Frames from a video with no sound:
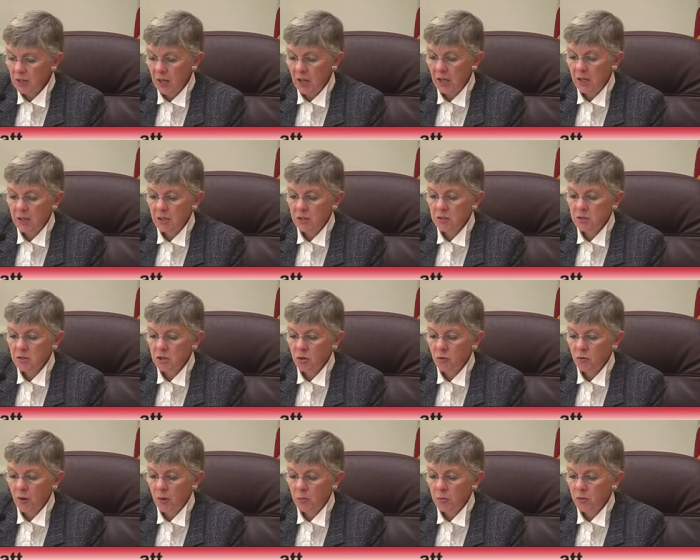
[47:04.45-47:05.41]
Day is
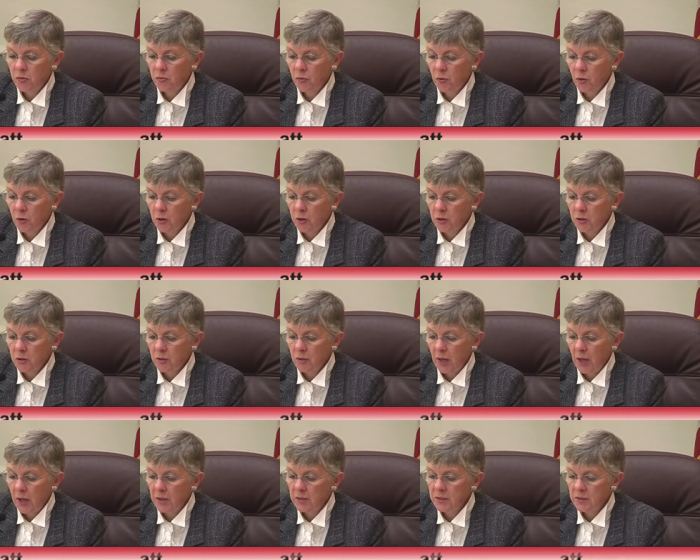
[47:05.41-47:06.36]
November 4th.
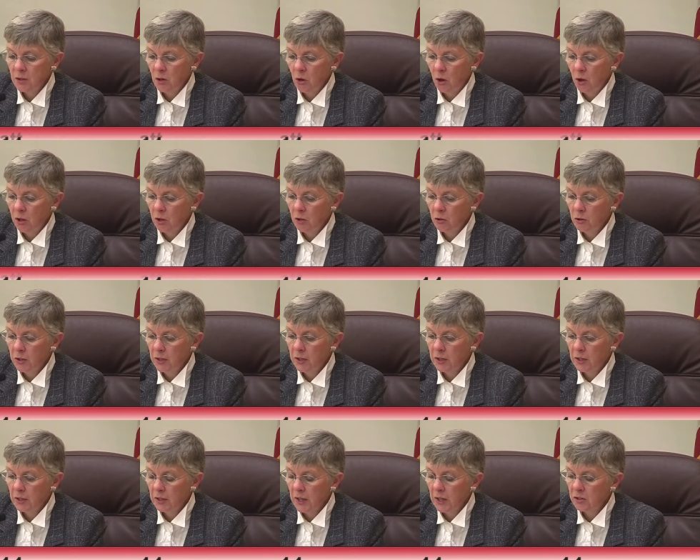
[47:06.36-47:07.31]
As in all
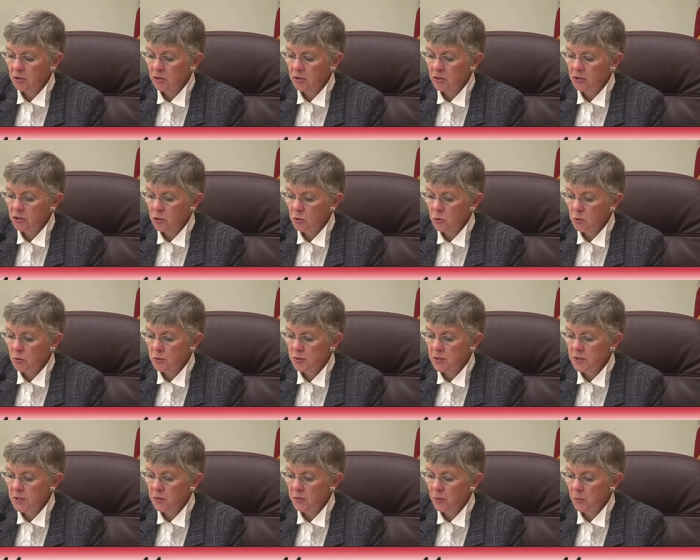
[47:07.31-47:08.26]
Oregon elections, you will
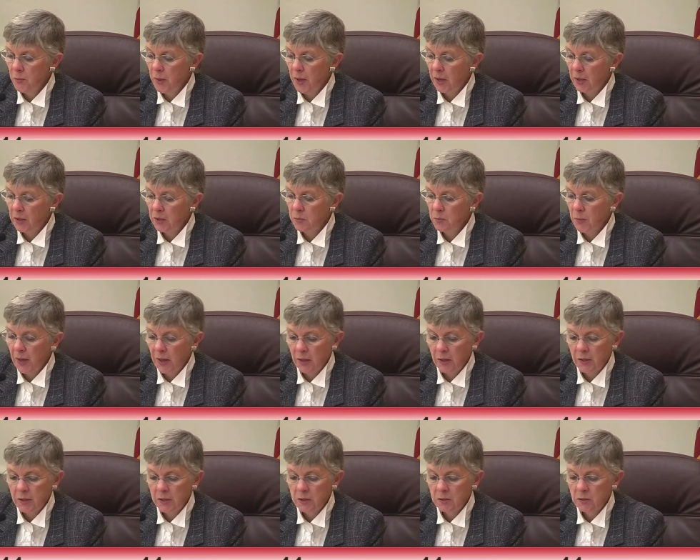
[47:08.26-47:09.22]
receive a mail in
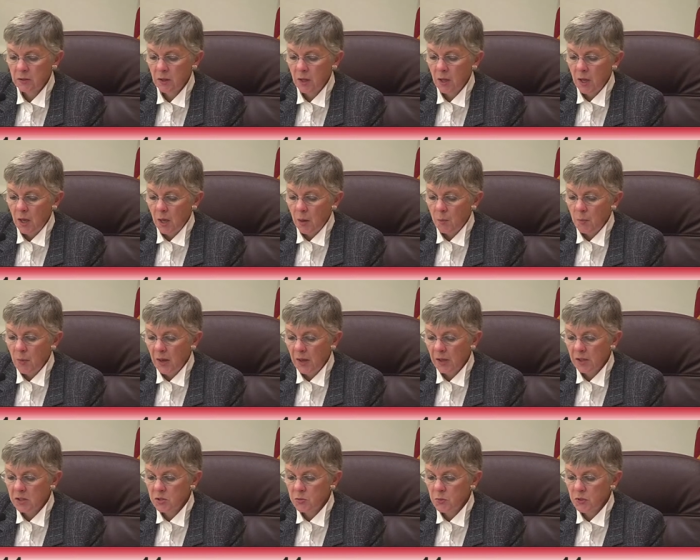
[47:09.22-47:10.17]
ballot.
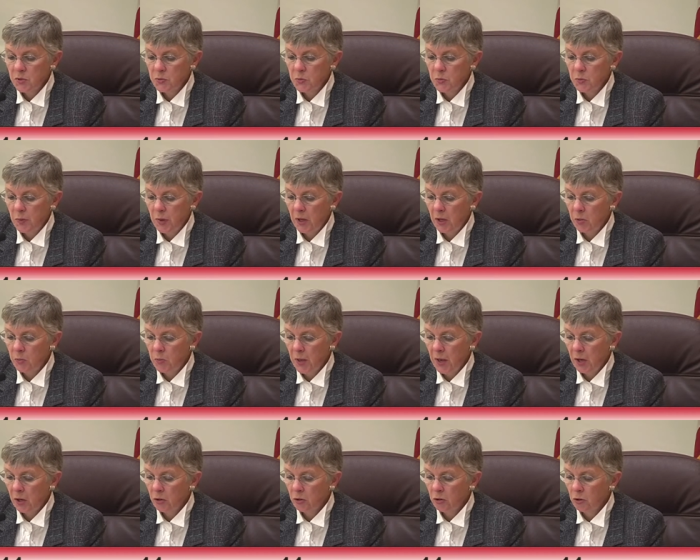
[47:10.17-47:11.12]
Ballots must be mailed
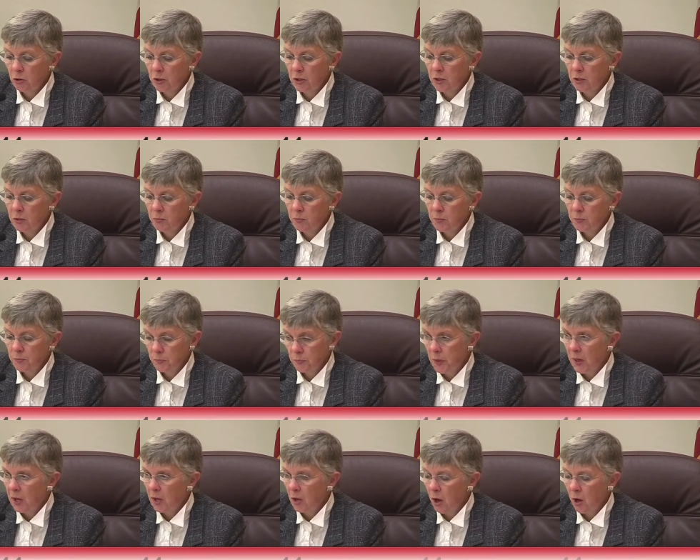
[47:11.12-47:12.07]
back early
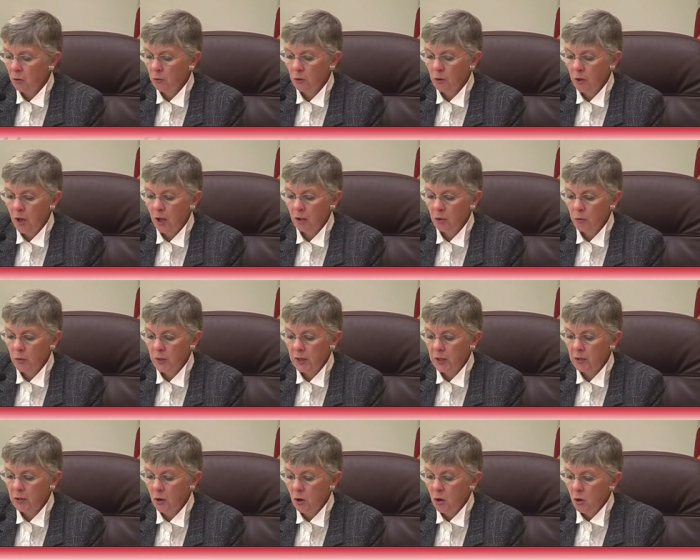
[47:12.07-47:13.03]
by
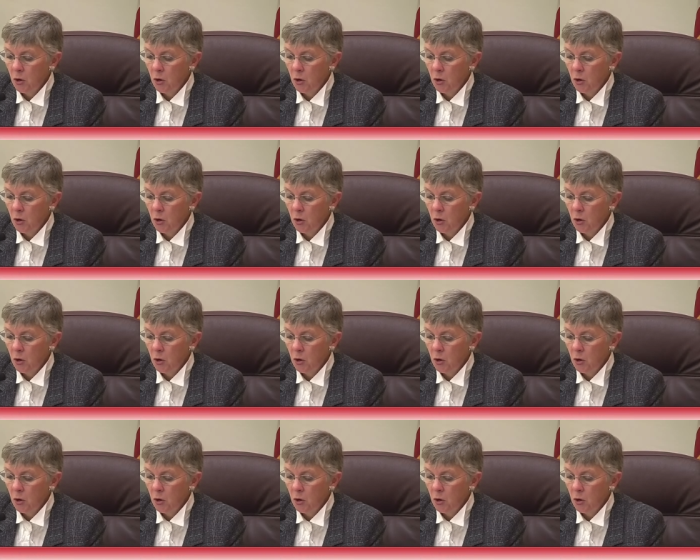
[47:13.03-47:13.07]
Halloween